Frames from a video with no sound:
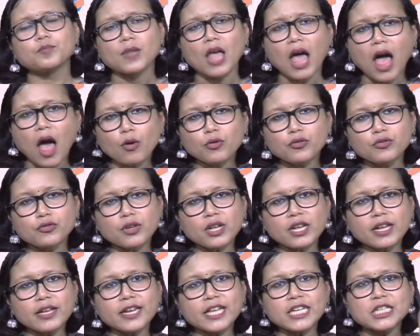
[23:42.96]
outdoor
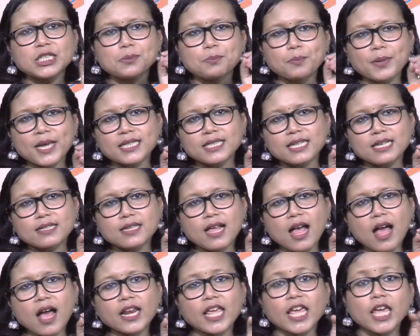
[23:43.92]
learning spaces
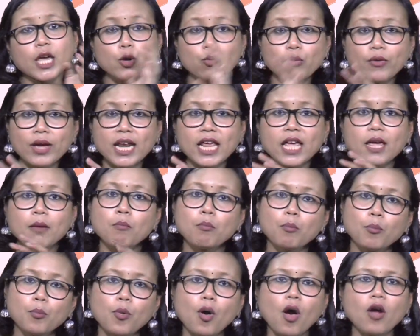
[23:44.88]
are equally
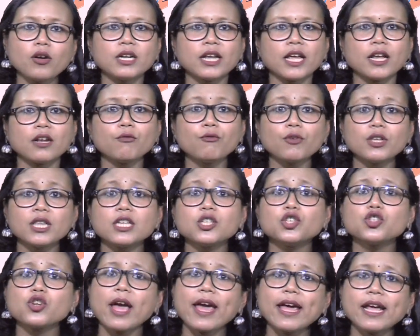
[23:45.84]
important for the
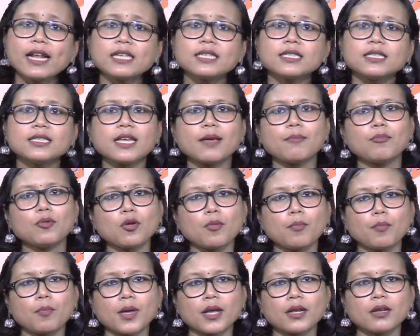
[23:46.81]
child's
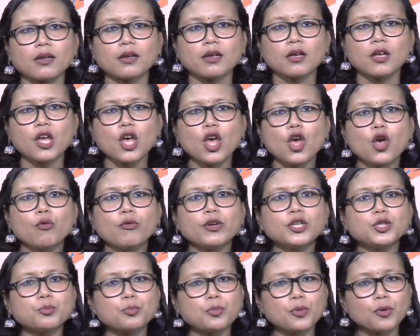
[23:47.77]
development,
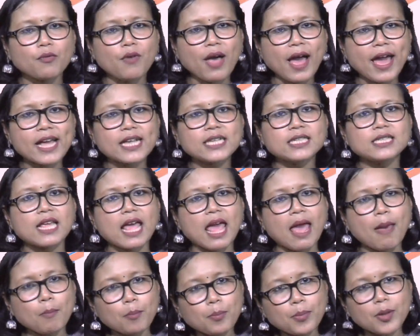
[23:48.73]
which provides
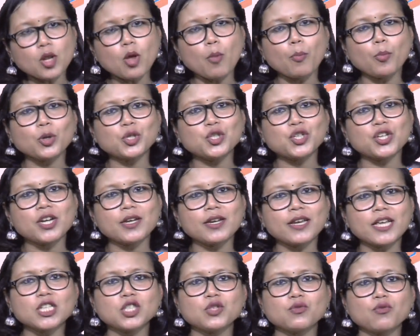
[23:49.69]
ample
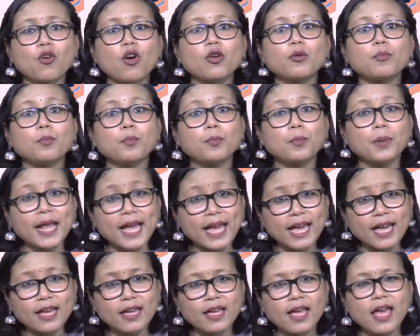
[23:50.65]
opportunities for
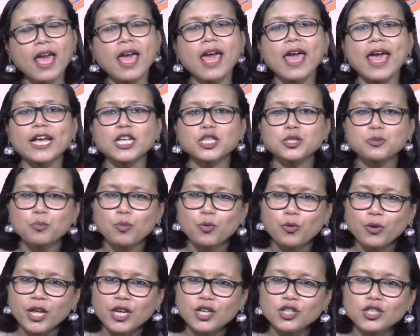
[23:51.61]
play,
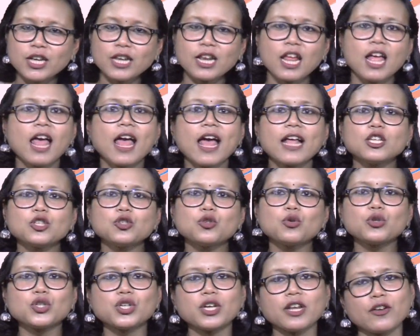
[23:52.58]
exploration, and
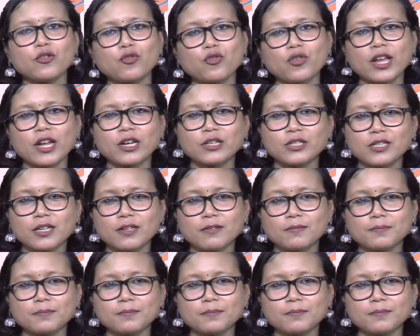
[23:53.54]
social interaction.